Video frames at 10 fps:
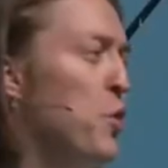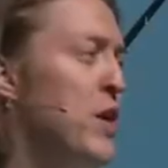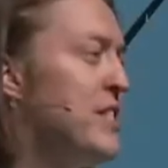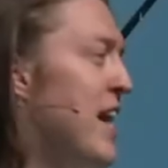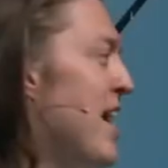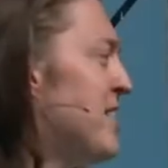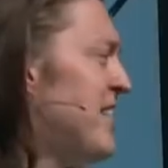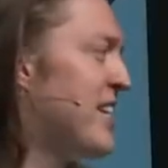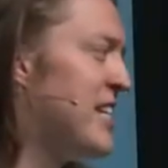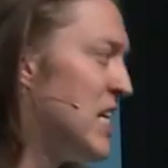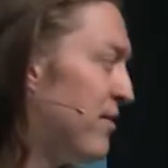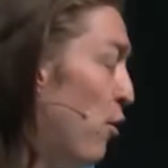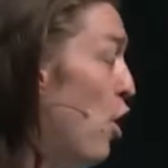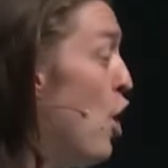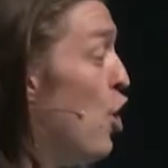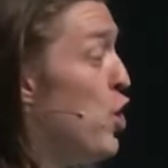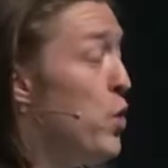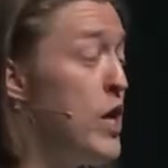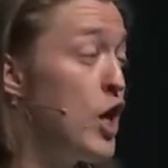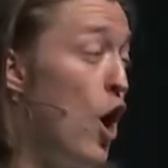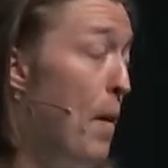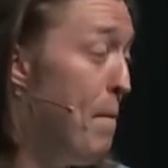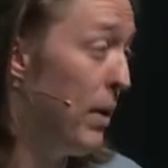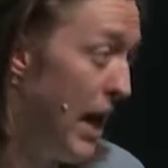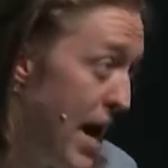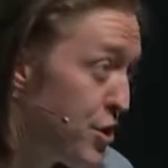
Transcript: say is successful? Who do we call blessed?